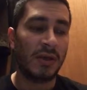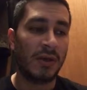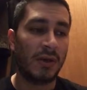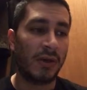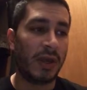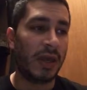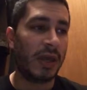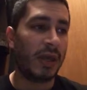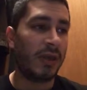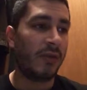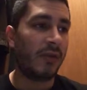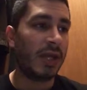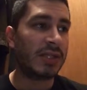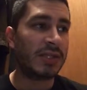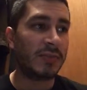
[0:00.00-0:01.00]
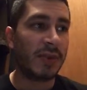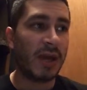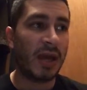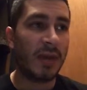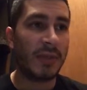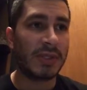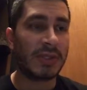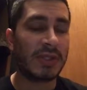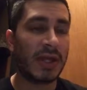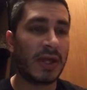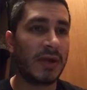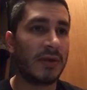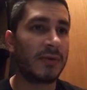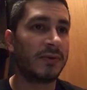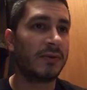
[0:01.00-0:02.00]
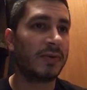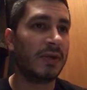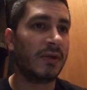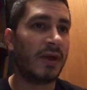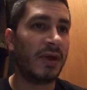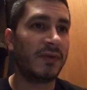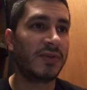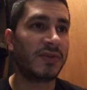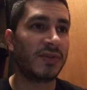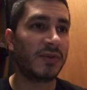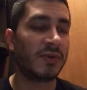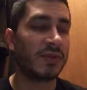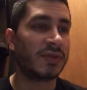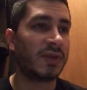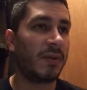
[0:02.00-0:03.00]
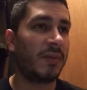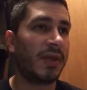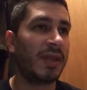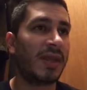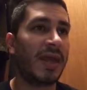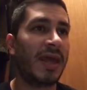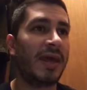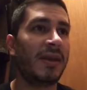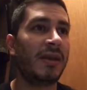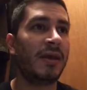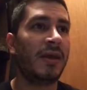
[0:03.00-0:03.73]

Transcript: okay? Write some comments down, you know, have a journal, something like that.